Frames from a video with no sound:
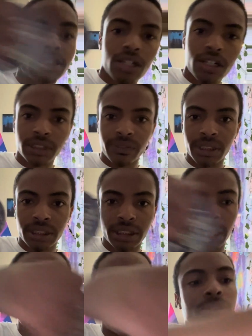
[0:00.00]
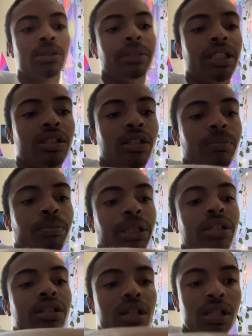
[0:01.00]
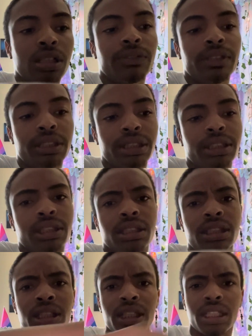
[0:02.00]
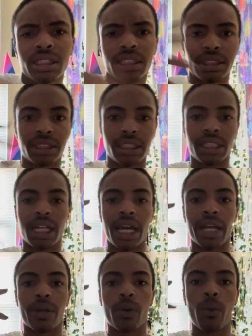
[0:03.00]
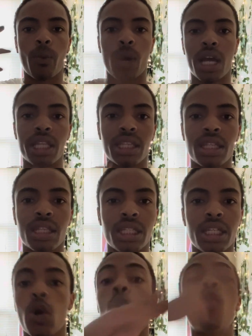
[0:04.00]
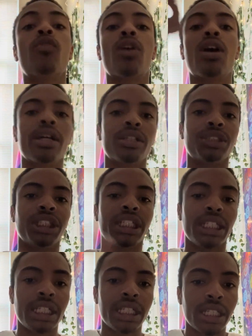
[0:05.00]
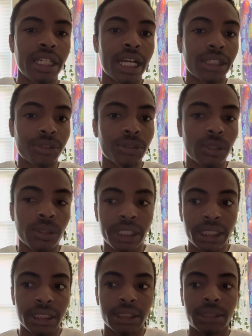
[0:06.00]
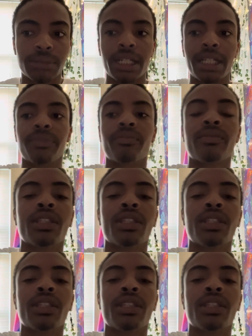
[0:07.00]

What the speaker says: cards first. I draw my little beer cards first to see like what the overall energy in the astral is, right?